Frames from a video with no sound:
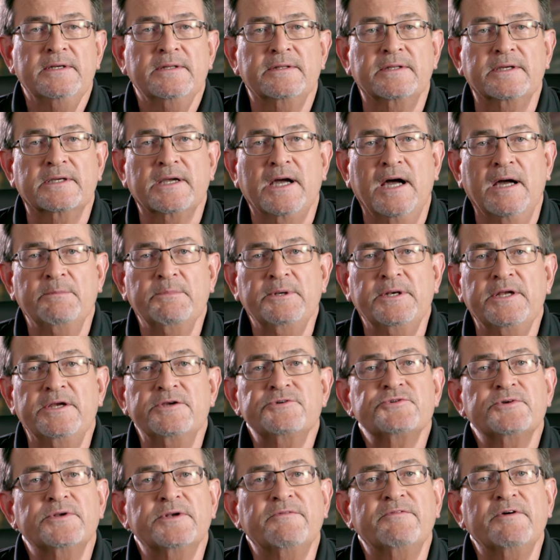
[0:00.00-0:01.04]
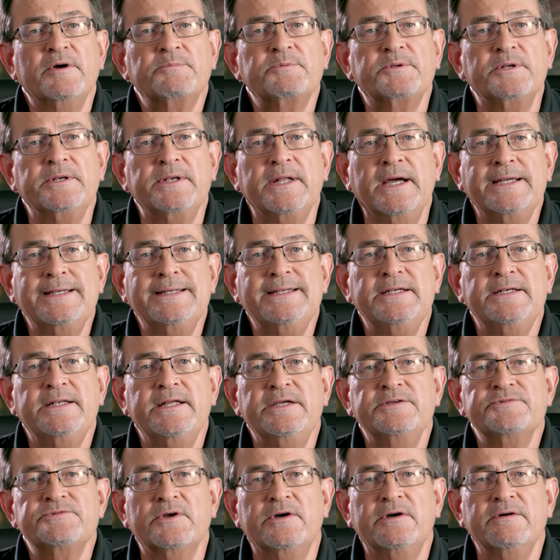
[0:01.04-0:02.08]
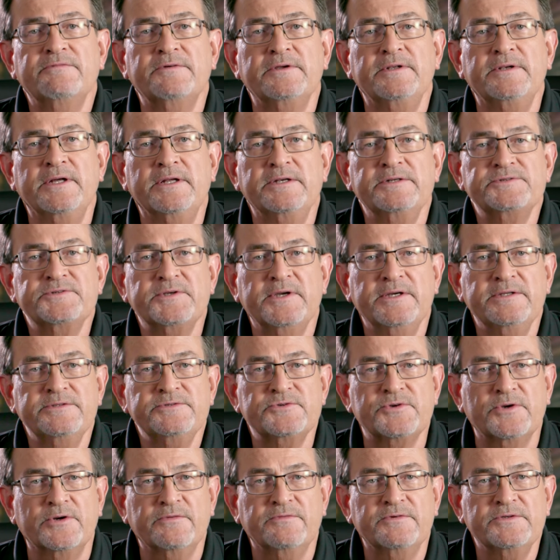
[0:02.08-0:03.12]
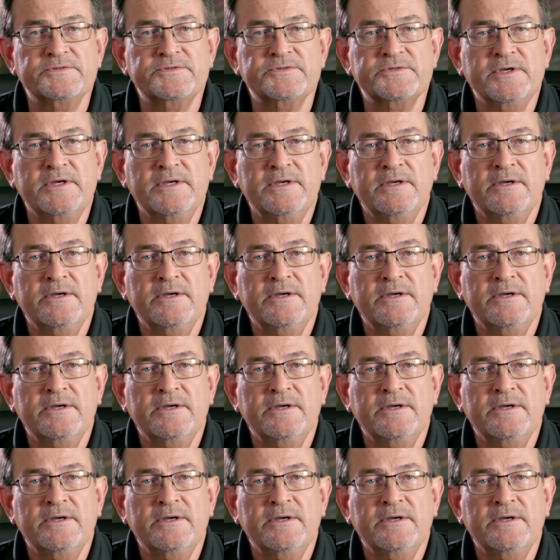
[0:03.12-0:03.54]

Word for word: the combination of up to 90 days off in unassigned service